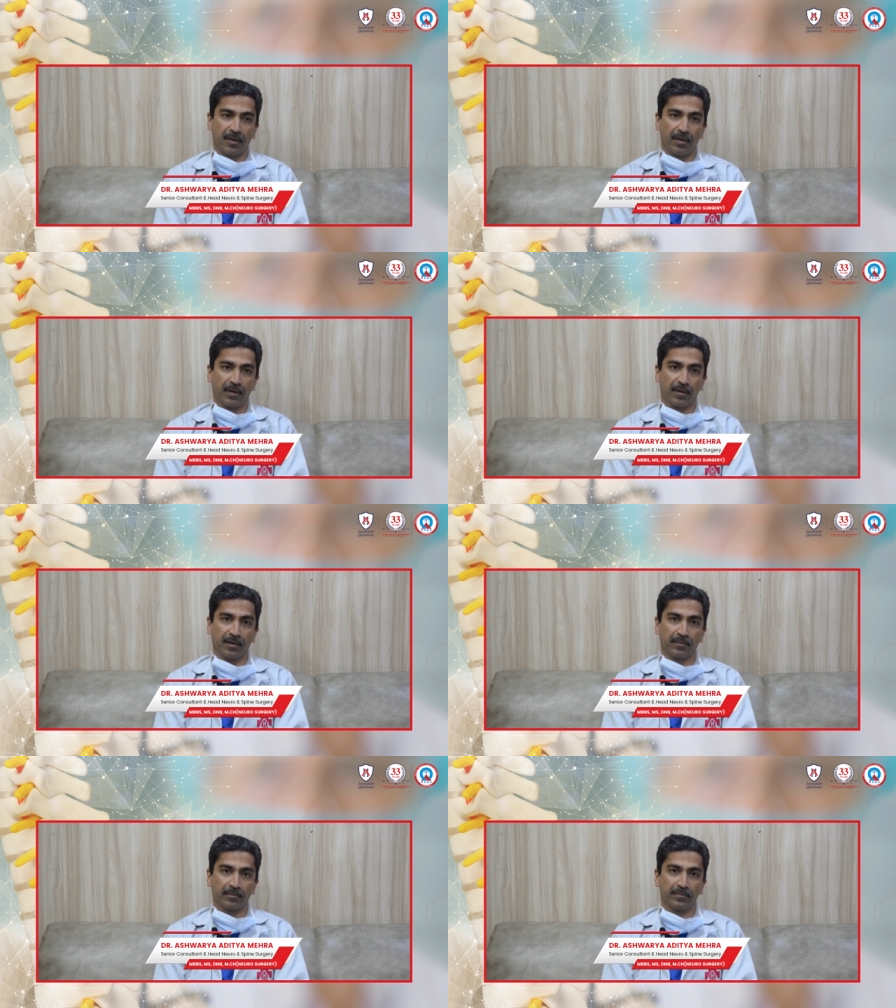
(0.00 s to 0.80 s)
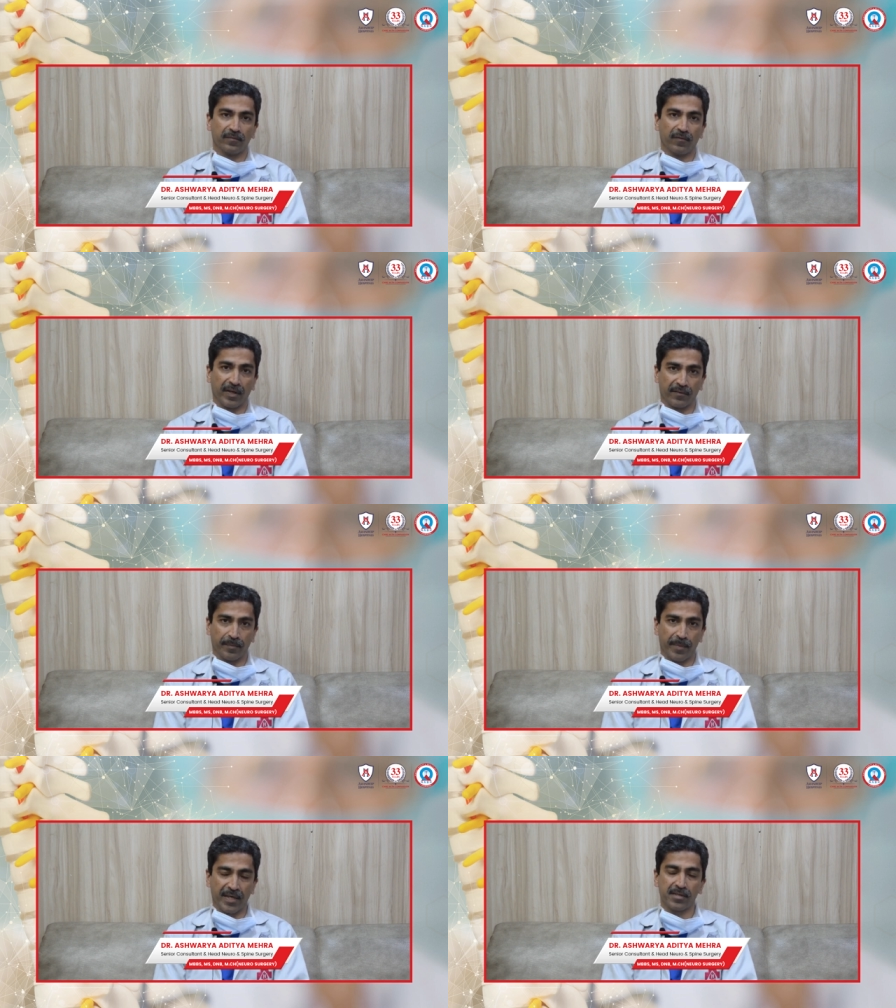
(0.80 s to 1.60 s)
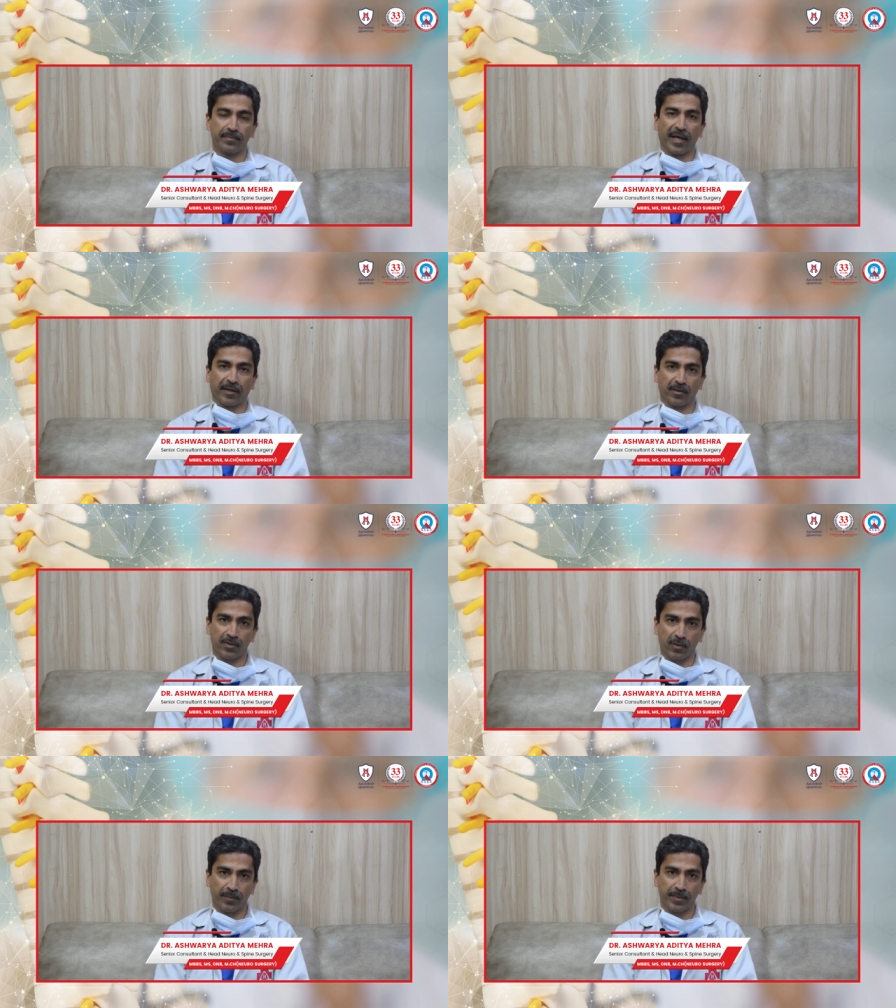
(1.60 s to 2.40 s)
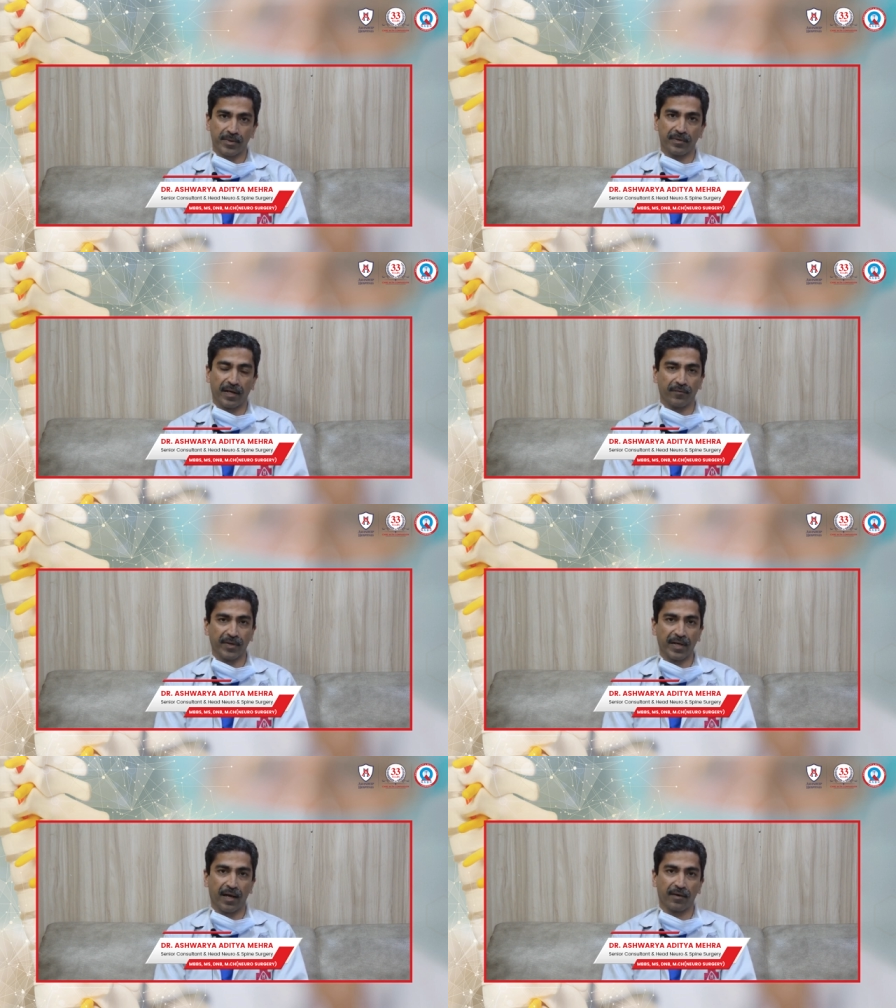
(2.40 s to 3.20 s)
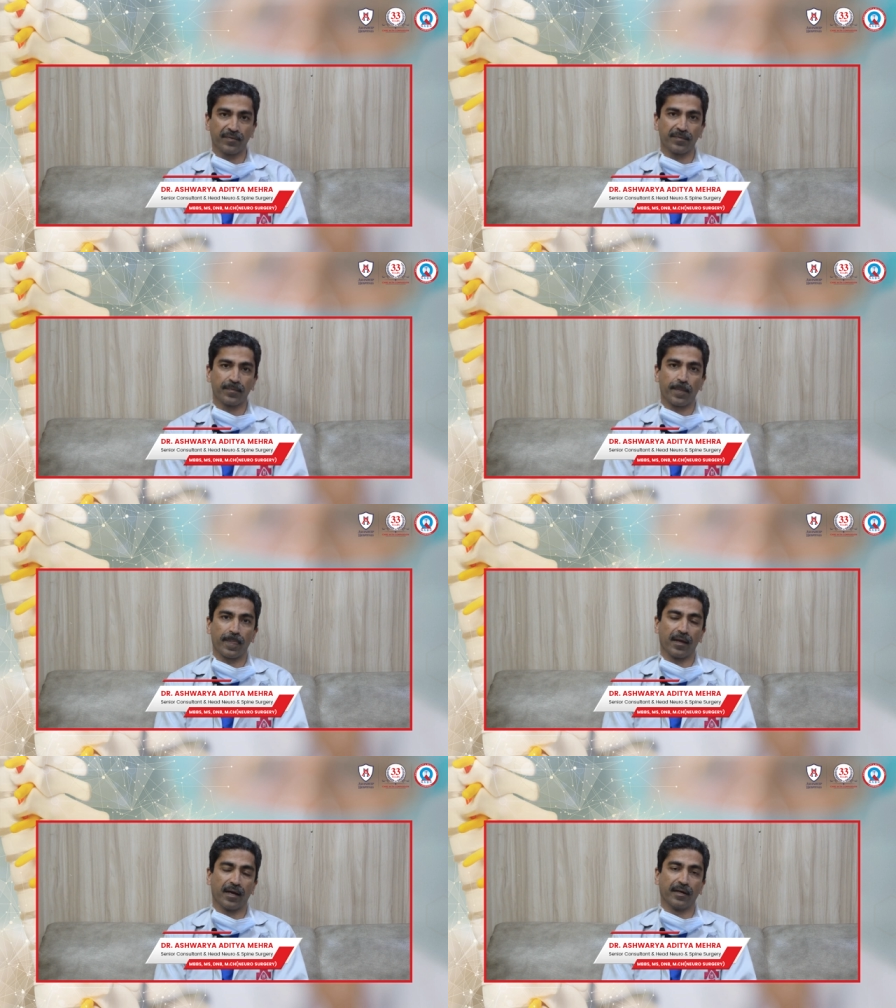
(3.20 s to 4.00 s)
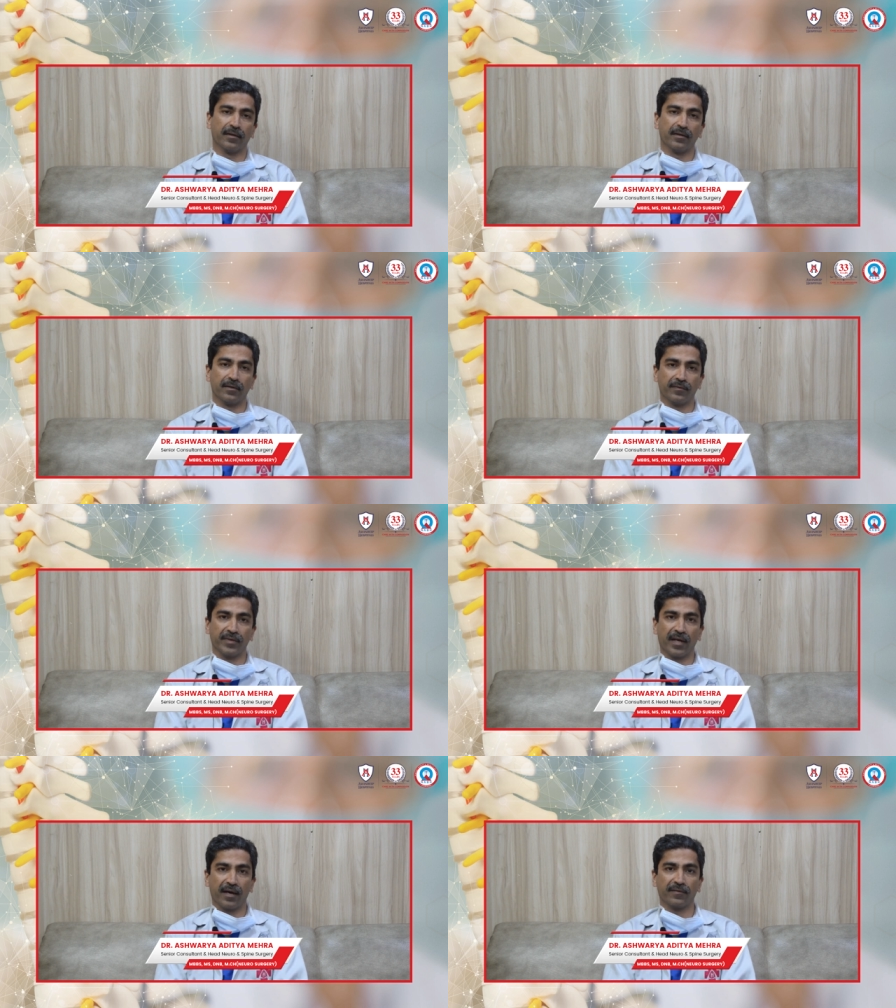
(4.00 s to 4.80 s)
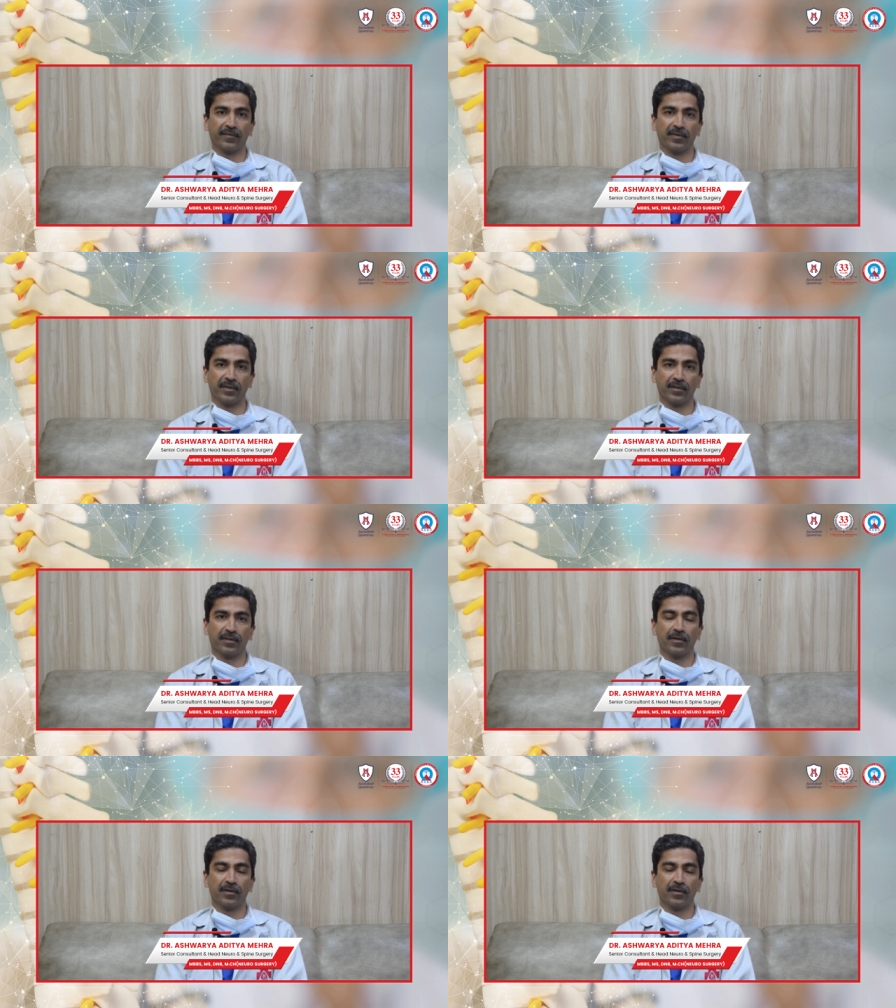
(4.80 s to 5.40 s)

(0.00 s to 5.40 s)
uh, one of the best microscopes that we have, and uh, we have uh,